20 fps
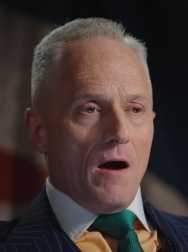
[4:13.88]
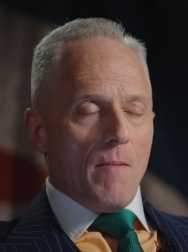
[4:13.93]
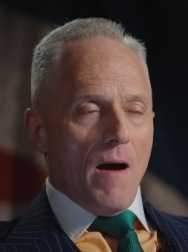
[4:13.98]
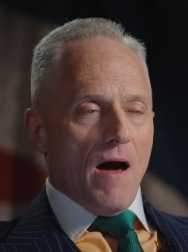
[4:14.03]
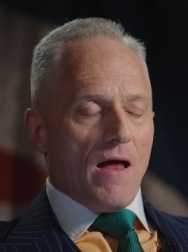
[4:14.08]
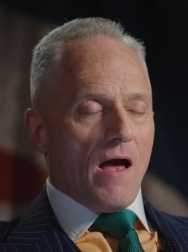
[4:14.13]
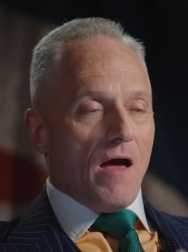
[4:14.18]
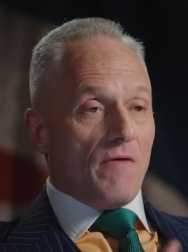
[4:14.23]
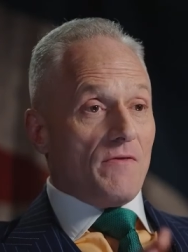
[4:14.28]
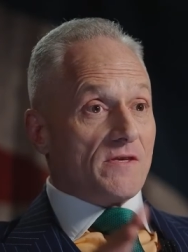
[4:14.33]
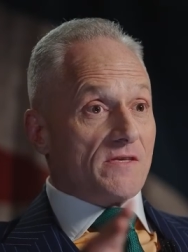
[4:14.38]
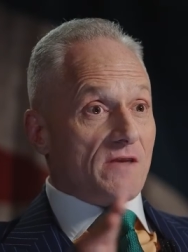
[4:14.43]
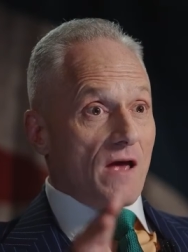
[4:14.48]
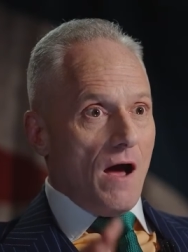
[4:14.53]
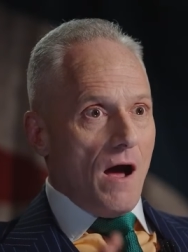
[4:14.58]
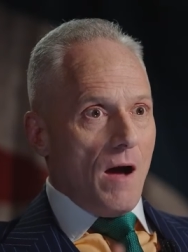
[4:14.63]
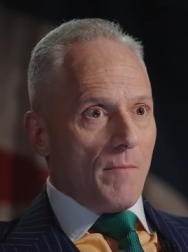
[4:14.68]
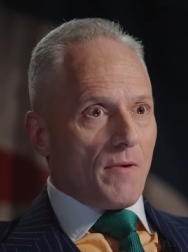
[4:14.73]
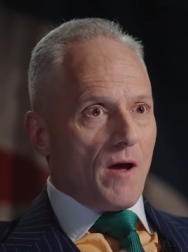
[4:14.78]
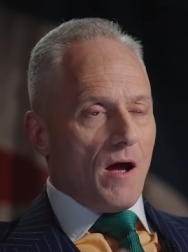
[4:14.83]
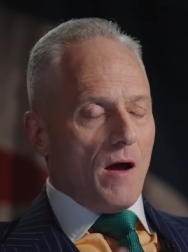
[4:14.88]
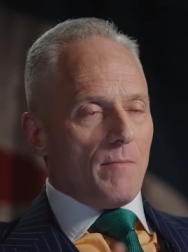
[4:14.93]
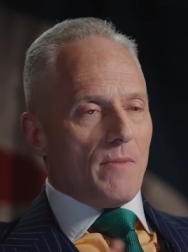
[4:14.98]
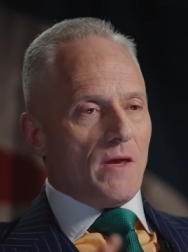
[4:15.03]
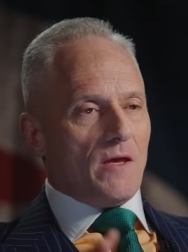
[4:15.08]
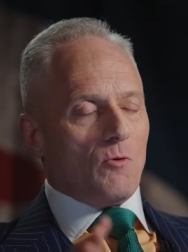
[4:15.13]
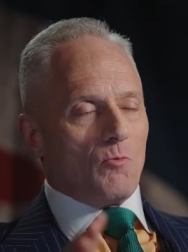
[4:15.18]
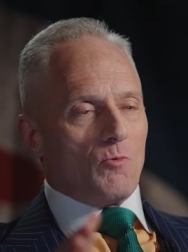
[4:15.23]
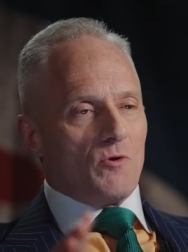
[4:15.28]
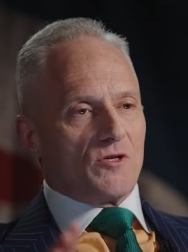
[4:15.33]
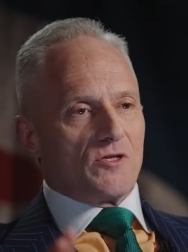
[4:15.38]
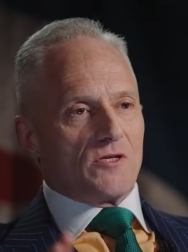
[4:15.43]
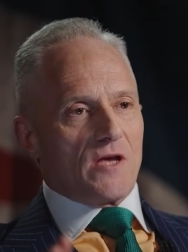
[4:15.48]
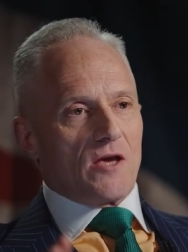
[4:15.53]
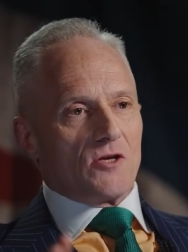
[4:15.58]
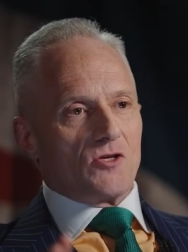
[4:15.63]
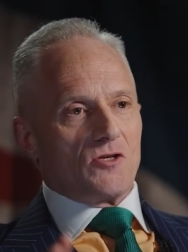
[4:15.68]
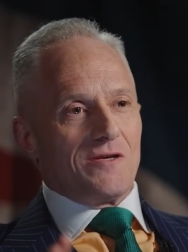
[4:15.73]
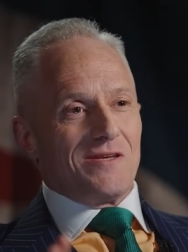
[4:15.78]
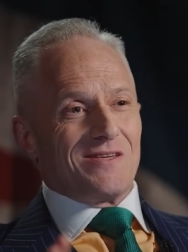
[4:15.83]
about how this upcoming
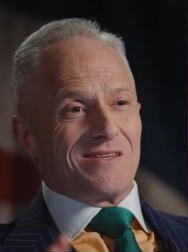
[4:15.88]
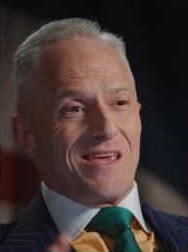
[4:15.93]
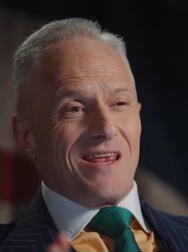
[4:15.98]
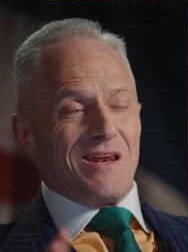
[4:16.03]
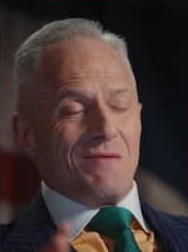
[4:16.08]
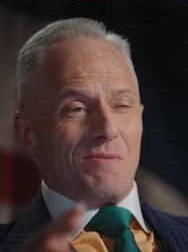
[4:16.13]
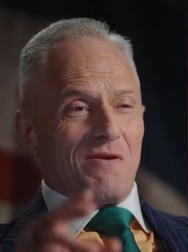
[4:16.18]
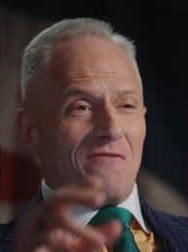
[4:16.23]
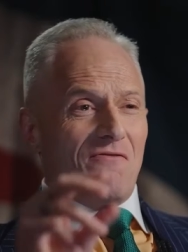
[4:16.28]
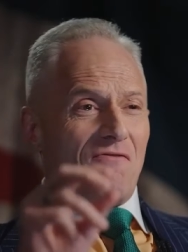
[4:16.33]
recession is going to